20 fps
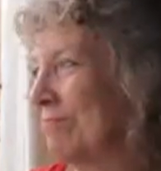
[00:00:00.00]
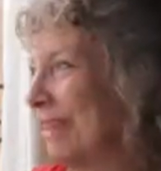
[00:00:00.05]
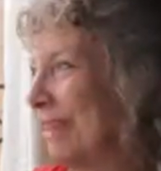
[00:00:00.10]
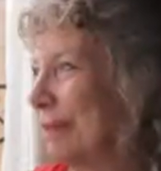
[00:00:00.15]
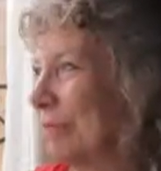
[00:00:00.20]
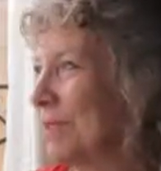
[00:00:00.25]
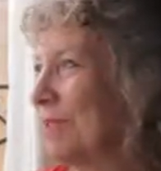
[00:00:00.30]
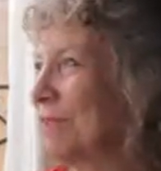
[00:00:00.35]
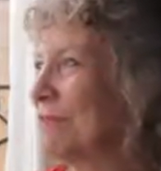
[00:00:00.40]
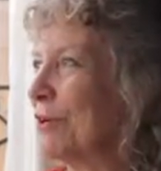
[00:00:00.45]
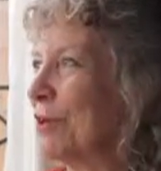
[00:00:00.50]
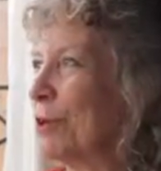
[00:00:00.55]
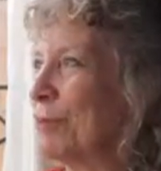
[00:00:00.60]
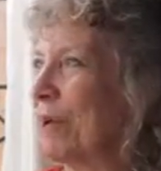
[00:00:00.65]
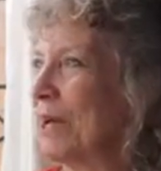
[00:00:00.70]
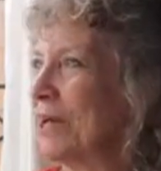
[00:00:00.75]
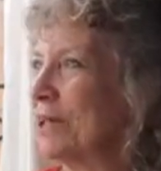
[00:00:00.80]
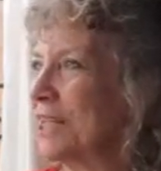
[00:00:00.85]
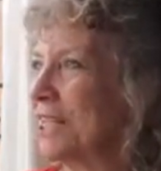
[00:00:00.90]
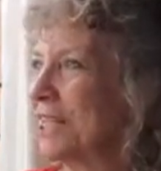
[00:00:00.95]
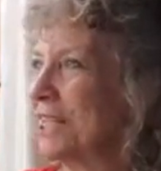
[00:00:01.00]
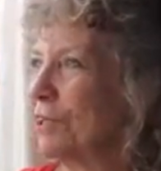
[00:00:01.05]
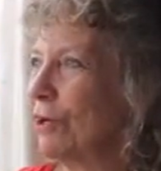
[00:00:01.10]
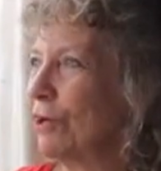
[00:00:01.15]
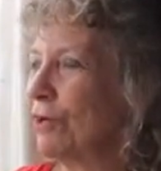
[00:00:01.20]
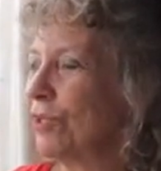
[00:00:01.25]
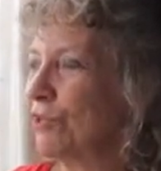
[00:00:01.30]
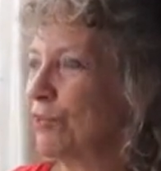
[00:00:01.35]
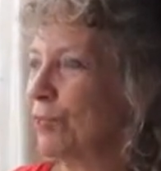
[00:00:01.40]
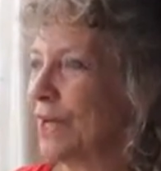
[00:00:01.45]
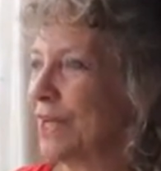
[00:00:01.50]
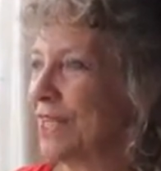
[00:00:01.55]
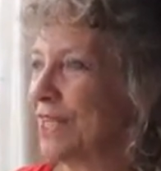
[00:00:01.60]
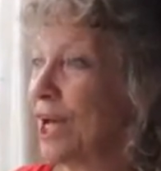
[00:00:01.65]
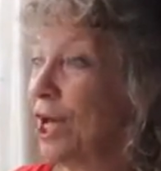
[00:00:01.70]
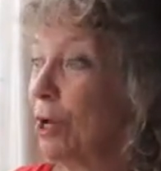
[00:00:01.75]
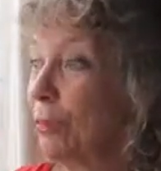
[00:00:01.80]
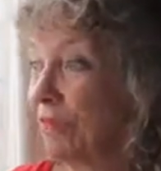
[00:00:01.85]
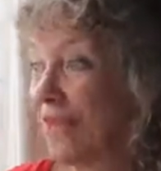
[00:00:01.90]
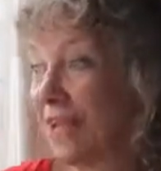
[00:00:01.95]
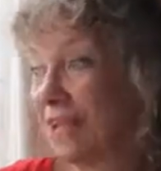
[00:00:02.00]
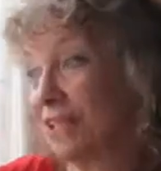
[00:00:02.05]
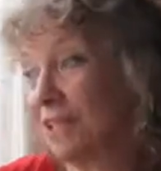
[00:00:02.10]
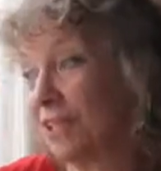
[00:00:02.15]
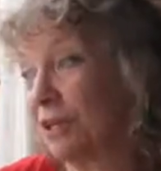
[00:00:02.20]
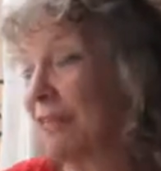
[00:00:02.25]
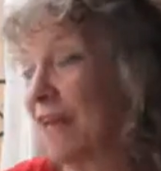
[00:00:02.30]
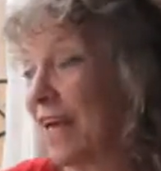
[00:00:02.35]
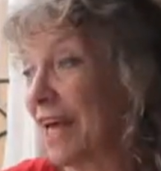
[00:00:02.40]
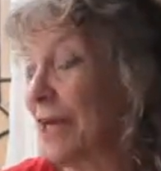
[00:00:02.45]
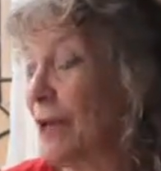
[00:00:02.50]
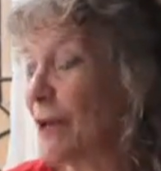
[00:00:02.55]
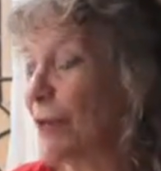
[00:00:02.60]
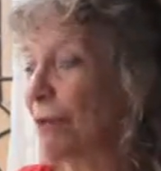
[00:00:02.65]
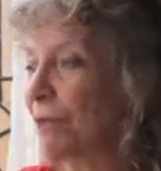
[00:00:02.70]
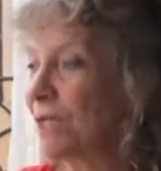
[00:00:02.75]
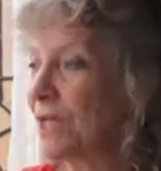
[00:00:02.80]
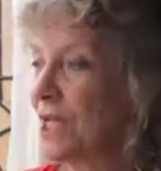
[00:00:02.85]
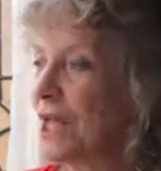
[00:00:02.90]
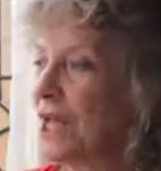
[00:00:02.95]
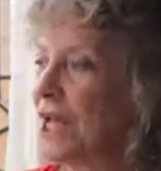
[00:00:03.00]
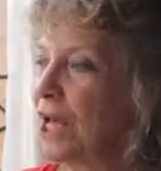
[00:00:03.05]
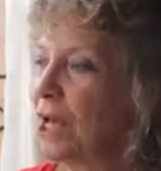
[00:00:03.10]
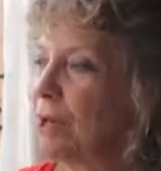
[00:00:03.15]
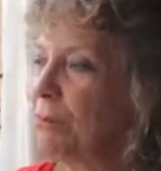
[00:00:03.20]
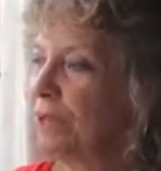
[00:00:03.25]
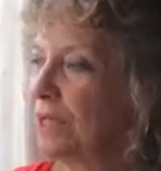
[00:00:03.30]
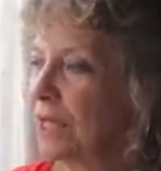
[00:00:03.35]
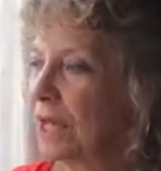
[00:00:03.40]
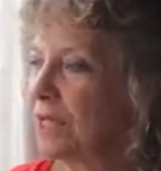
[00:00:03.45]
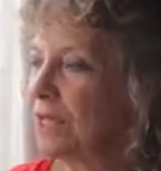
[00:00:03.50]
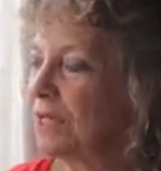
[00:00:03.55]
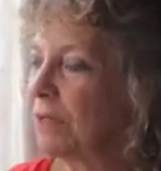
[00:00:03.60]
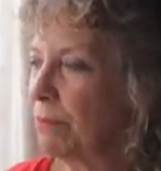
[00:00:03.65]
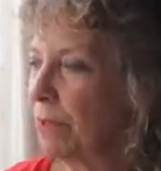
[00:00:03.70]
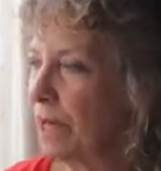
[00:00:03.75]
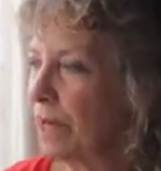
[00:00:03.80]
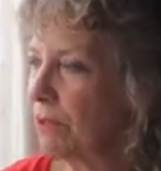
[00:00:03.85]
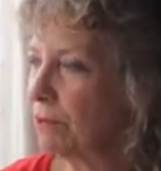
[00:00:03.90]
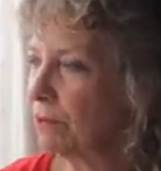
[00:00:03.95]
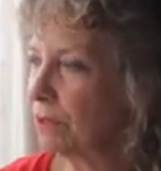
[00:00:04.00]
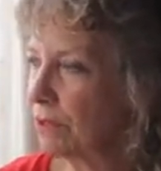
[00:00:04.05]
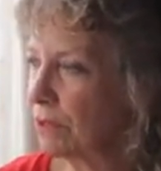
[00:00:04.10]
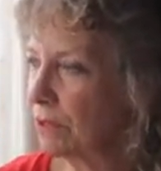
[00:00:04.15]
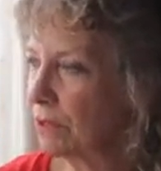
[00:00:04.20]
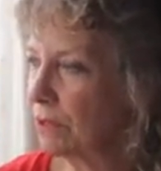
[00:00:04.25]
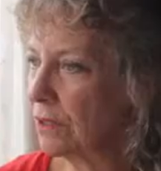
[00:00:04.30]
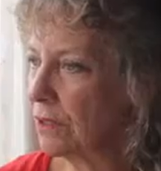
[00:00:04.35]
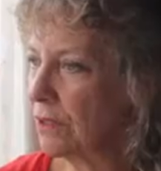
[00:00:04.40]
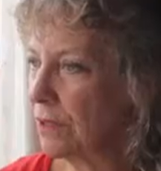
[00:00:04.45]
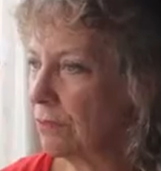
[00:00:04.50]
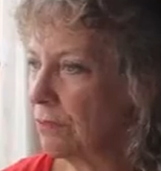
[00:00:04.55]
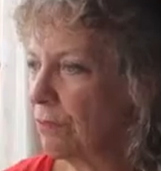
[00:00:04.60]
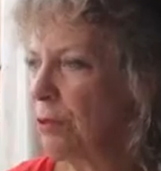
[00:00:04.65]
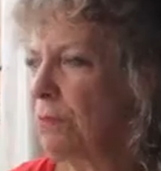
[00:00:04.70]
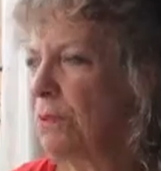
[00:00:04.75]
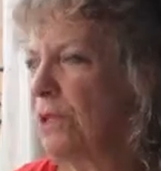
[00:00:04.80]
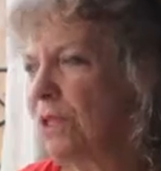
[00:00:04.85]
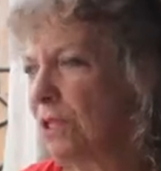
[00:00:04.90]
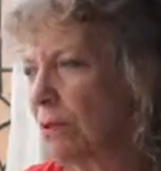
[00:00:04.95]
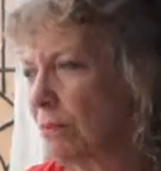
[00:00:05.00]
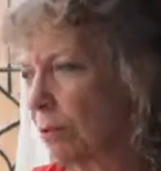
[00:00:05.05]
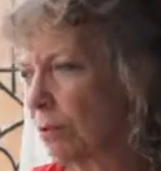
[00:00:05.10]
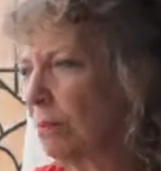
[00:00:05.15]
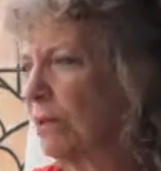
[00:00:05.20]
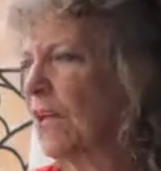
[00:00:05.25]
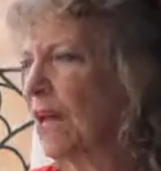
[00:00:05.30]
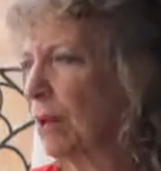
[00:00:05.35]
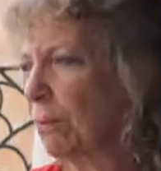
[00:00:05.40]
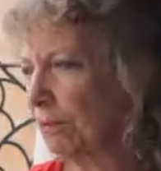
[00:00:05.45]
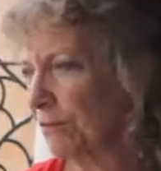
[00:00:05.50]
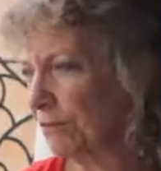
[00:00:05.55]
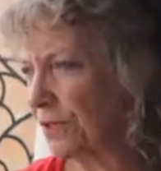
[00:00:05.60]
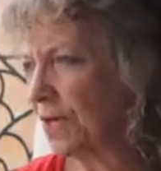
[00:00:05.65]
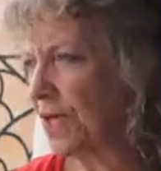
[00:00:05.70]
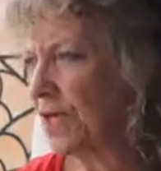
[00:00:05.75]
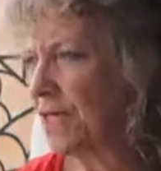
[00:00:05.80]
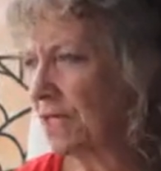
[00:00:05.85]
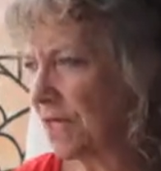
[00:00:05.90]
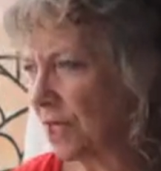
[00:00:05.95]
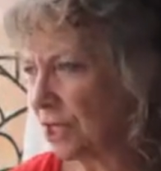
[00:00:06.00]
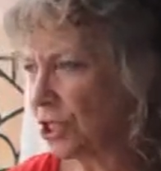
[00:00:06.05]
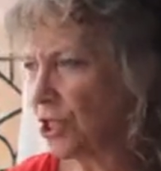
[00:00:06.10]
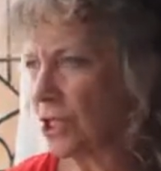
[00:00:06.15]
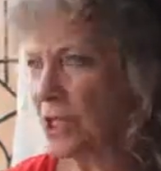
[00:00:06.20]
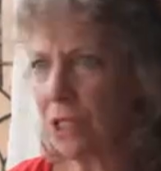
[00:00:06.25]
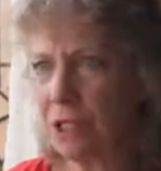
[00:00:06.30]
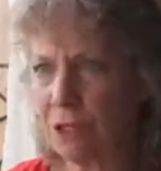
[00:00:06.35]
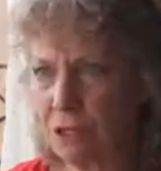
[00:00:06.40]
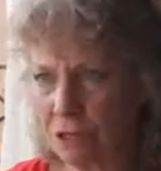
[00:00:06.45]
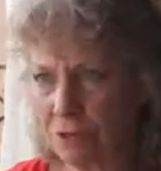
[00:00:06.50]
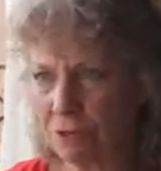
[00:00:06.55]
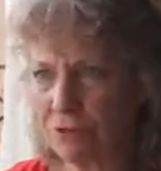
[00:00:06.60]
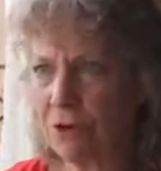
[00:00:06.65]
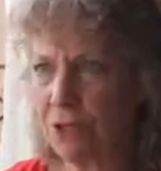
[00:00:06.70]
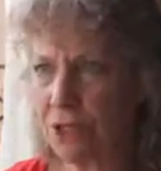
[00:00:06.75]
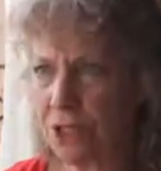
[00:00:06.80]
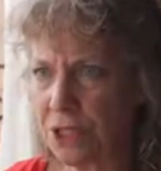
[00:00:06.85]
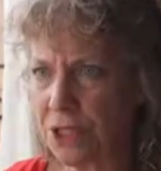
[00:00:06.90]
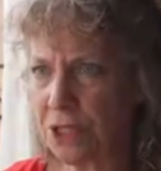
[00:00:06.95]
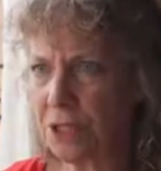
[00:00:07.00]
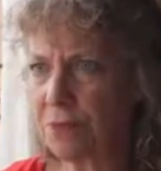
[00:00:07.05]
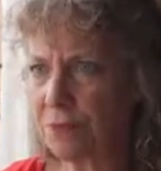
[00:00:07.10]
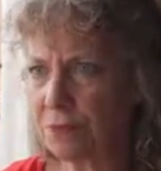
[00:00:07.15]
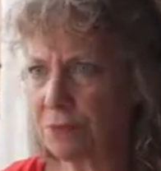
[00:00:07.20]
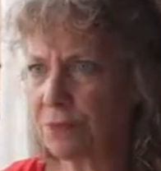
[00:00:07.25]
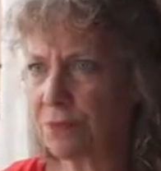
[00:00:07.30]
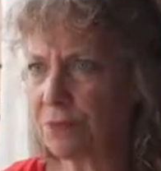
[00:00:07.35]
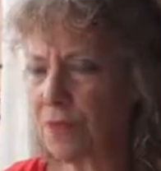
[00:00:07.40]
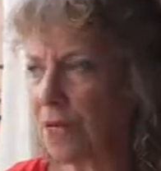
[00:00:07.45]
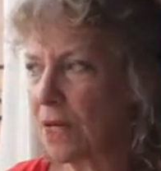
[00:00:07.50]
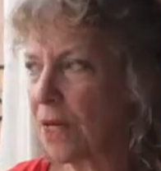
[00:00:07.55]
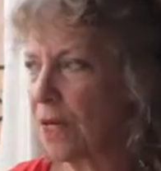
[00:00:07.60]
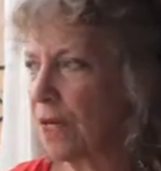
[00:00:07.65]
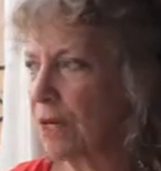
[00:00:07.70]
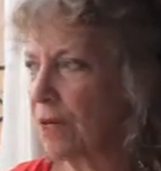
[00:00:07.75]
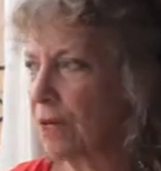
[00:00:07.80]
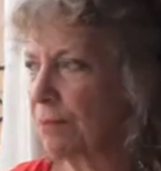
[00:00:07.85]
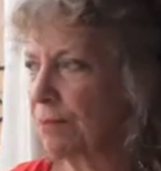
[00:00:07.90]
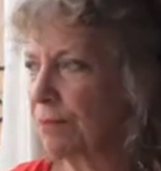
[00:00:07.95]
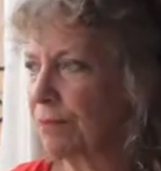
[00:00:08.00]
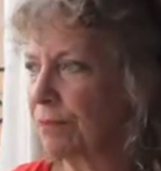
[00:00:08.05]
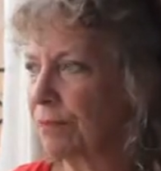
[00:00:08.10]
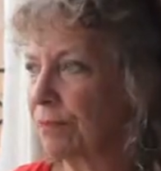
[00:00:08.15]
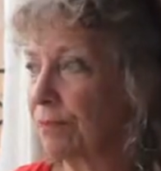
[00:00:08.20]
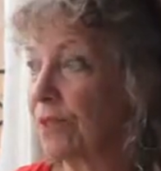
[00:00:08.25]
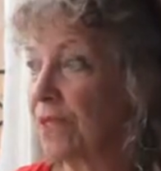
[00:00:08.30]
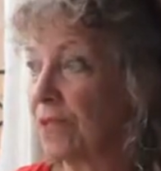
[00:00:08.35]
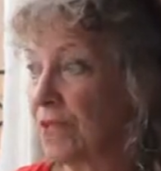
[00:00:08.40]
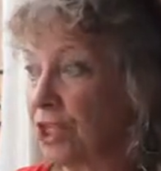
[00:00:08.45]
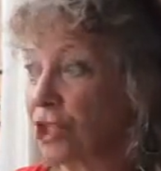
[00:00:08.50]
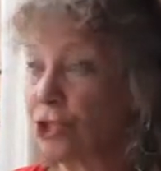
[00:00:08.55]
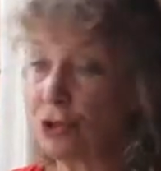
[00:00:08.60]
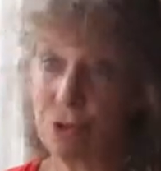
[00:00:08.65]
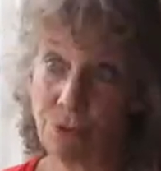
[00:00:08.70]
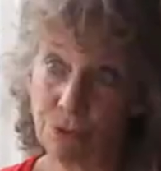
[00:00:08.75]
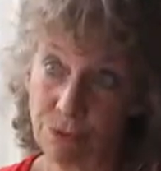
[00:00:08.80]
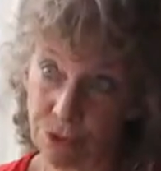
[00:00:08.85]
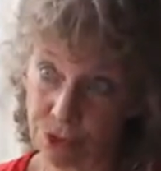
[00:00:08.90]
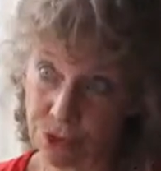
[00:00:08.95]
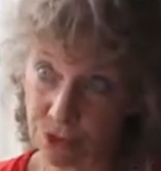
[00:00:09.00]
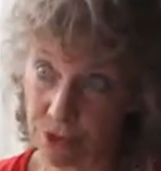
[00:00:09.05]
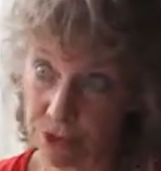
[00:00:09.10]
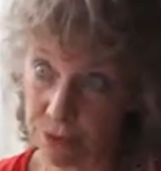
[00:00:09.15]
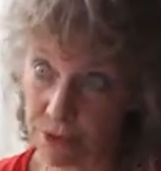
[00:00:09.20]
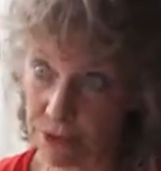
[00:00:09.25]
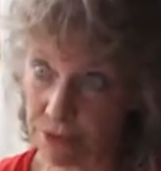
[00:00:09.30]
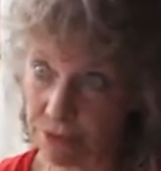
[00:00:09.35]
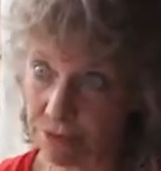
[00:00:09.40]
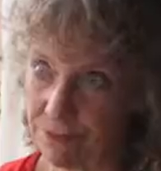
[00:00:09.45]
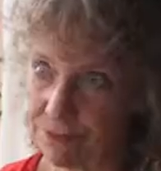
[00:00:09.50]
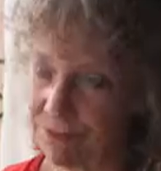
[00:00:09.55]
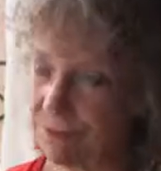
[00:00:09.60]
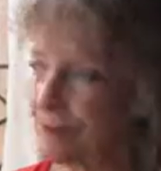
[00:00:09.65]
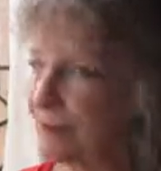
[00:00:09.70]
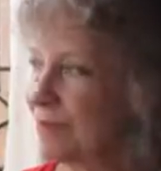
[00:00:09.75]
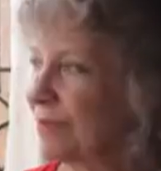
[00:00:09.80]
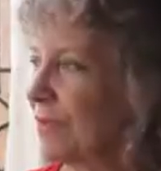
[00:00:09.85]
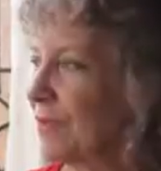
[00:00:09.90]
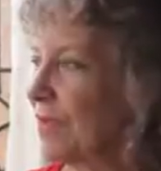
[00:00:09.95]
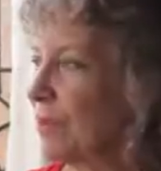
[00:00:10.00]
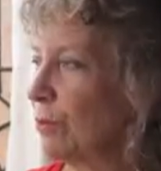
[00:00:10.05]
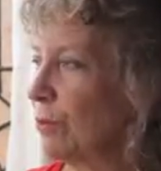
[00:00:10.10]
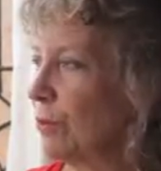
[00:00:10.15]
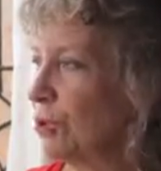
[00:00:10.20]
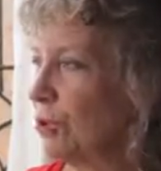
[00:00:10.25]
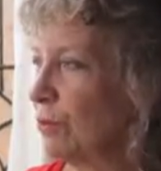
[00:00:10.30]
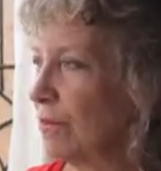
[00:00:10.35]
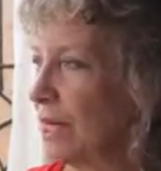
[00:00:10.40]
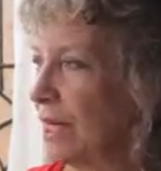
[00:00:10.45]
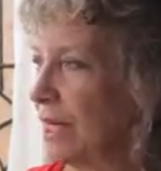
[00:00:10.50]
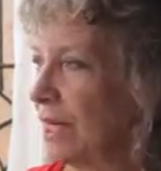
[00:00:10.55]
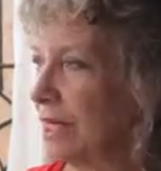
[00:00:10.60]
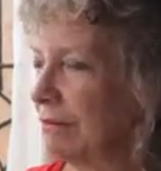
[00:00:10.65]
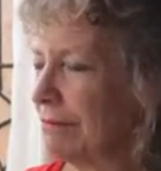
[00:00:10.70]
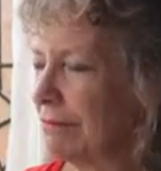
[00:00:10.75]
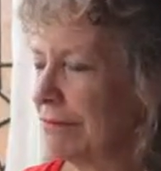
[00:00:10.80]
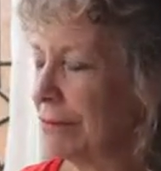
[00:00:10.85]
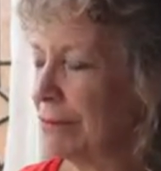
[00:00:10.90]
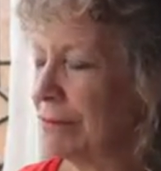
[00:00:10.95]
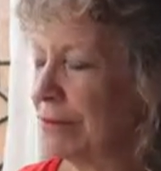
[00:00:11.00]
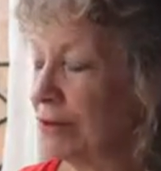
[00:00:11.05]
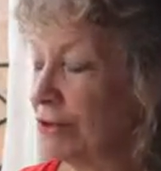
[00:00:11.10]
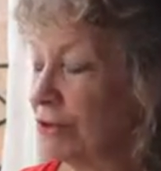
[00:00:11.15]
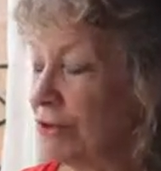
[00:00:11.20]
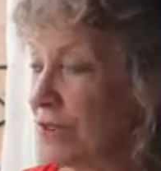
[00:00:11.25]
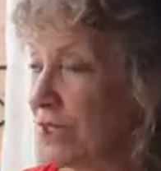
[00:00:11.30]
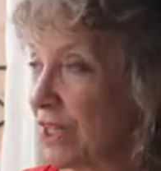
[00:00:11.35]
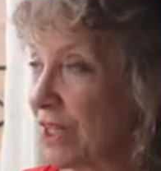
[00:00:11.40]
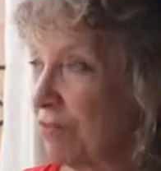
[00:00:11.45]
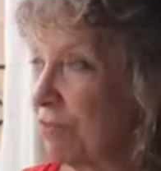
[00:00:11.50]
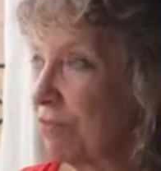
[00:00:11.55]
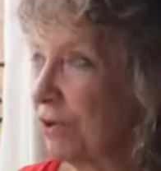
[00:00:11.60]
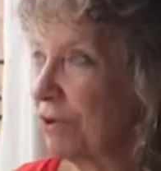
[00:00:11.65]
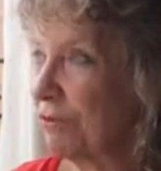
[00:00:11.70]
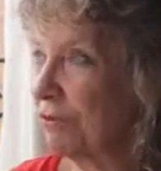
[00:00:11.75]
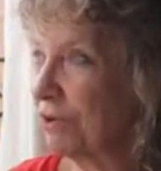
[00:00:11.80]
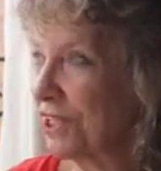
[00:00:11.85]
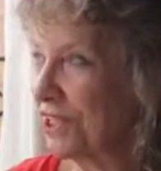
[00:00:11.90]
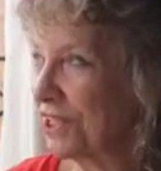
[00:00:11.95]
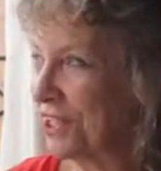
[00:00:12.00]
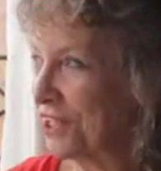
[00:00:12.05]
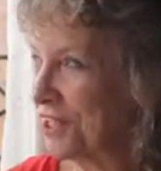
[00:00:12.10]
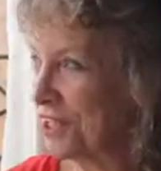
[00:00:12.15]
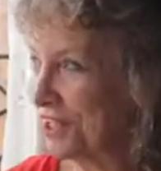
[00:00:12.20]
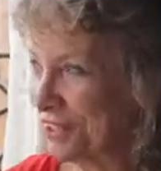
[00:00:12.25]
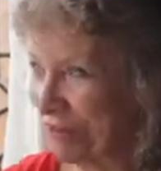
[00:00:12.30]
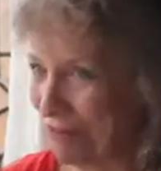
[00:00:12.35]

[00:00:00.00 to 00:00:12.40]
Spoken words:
atmosphere about it in lots of ways. But that helps. But yes, about probably a couple of days actually of writing the initial script, which you then embarrass yourself by reading to